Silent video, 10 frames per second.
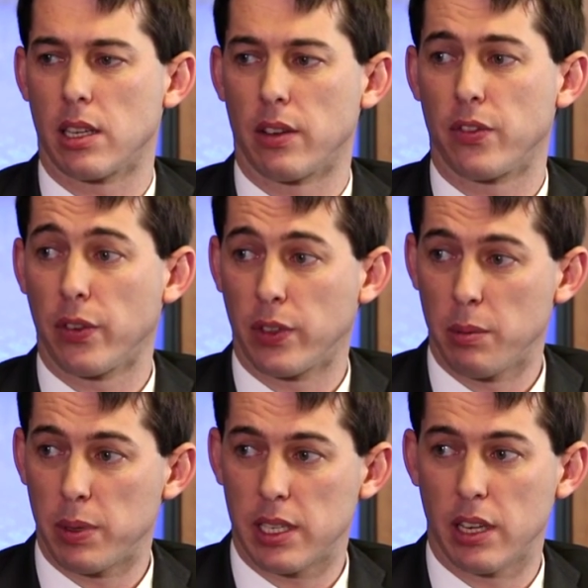
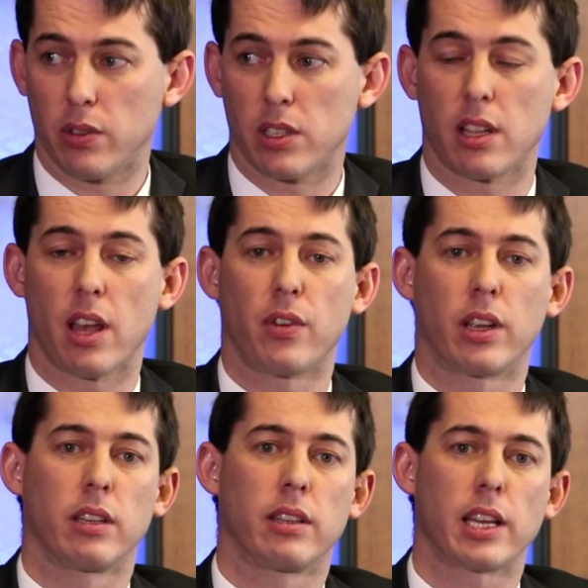15% for South
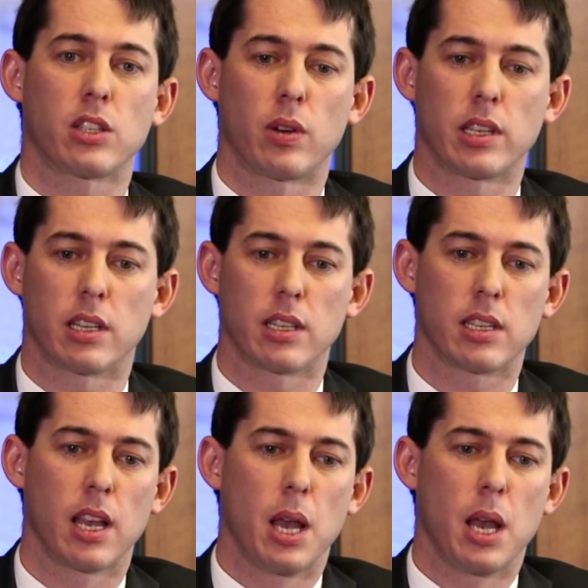African tax residents,